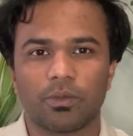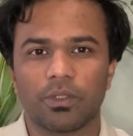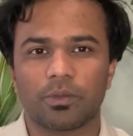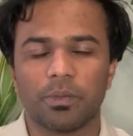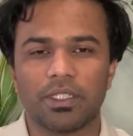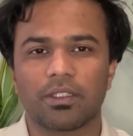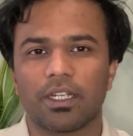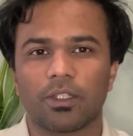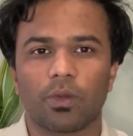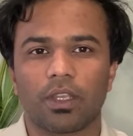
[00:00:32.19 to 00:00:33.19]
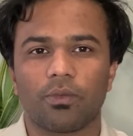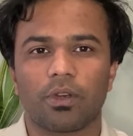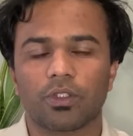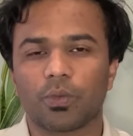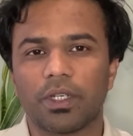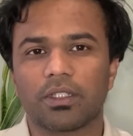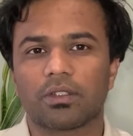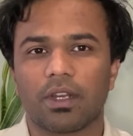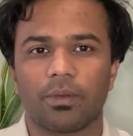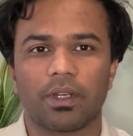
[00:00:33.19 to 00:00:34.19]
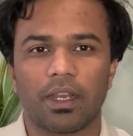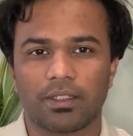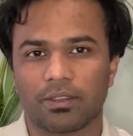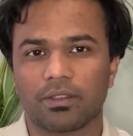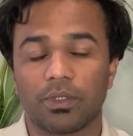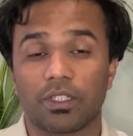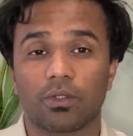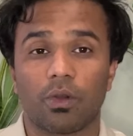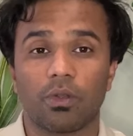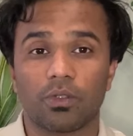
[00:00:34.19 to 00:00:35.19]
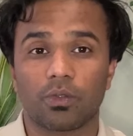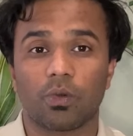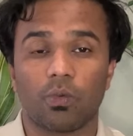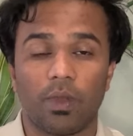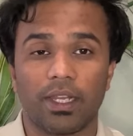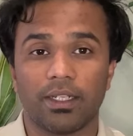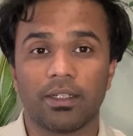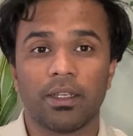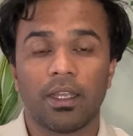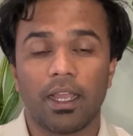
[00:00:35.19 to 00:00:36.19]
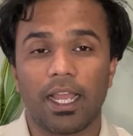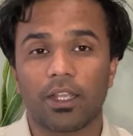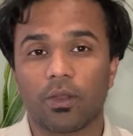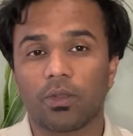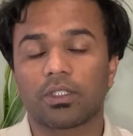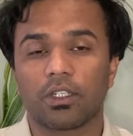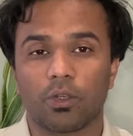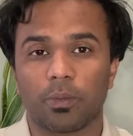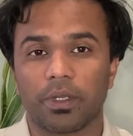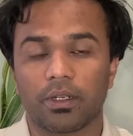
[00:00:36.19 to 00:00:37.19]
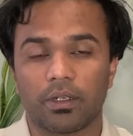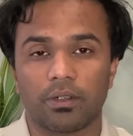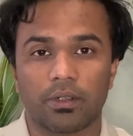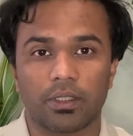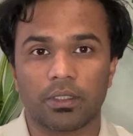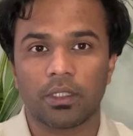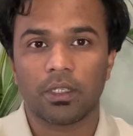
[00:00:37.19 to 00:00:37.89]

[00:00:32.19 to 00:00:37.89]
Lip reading: which means that you're looking for a Swedish driving license, which is also valid across the European countries.